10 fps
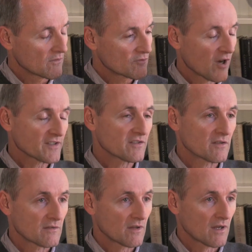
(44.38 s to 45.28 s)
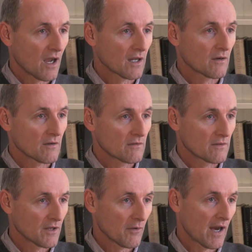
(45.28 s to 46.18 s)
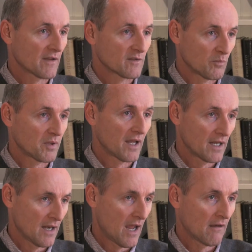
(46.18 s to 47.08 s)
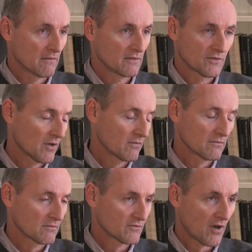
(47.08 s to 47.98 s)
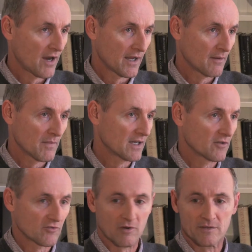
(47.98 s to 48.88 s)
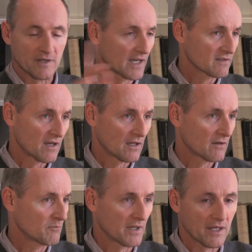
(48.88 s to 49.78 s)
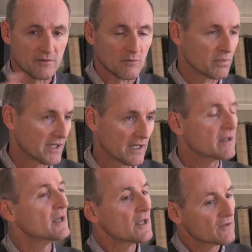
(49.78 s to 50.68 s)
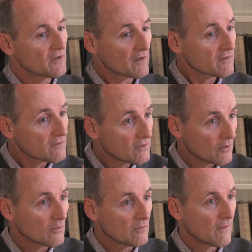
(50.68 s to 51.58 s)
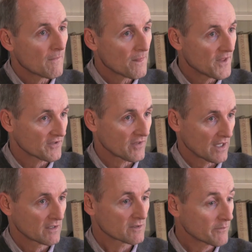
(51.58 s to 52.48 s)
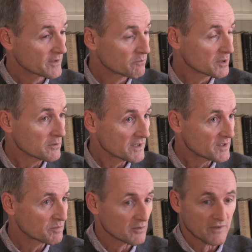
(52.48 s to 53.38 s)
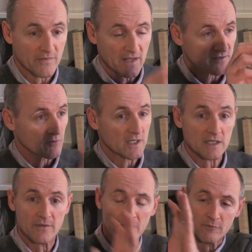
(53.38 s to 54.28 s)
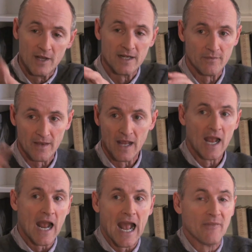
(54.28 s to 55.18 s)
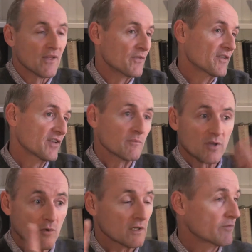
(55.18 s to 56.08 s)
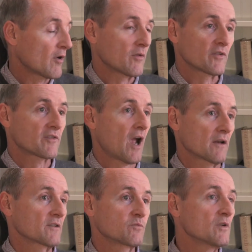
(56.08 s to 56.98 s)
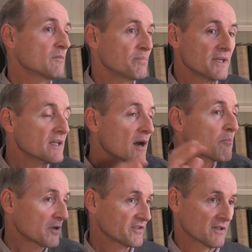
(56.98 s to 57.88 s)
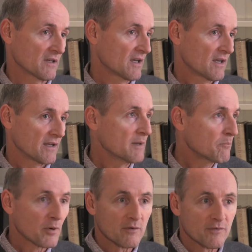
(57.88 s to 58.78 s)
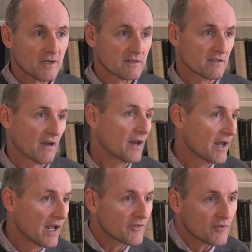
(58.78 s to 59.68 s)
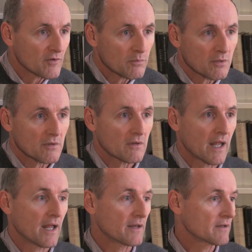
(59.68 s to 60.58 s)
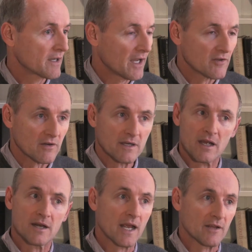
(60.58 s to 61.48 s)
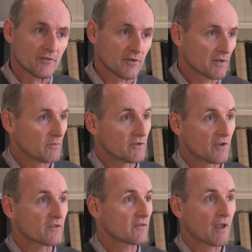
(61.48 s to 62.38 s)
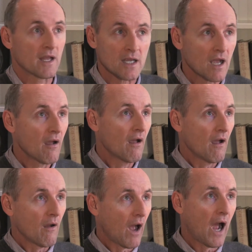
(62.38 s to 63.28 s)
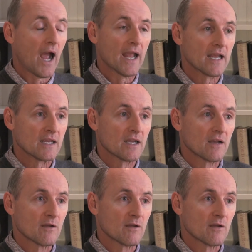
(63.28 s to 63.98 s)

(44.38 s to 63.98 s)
trust the color that you're asked to play now. Don't try and make it join the next color, blend or bleed, just do this thing. So if it's blue, it's blue, then that's green, and then red, and that, and the sum total of all those colors will be a person. Imperfect, unanswerable, and occasionally unanswered. And we just say, I